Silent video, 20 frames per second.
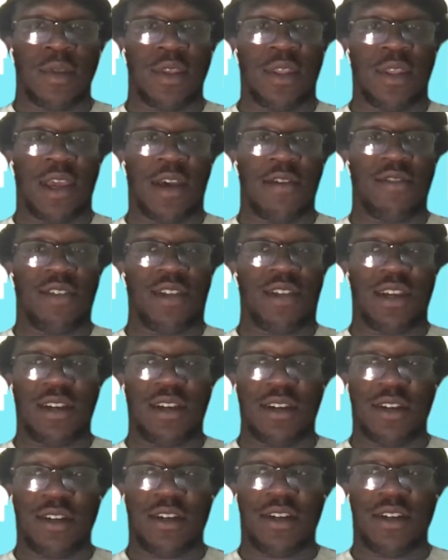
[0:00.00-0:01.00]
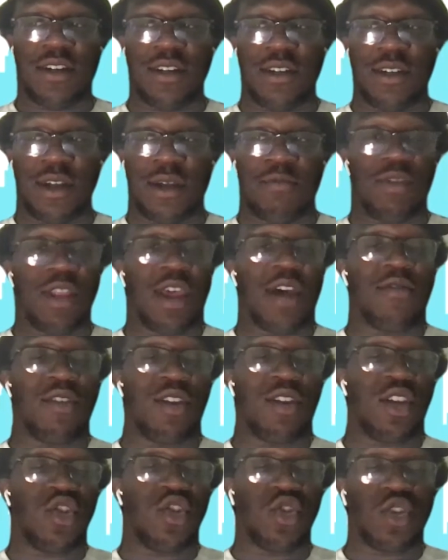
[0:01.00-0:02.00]
Definitely, I'm
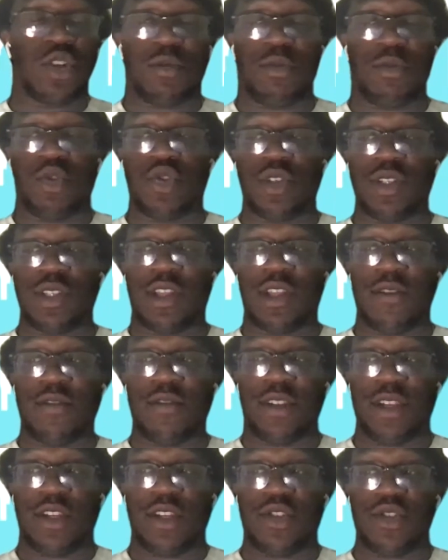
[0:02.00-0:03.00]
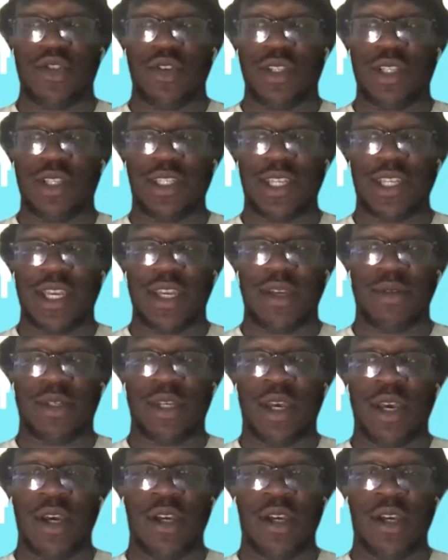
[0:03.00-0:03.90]
definitely enjoyed the music. Definitely enjoyed the tapes.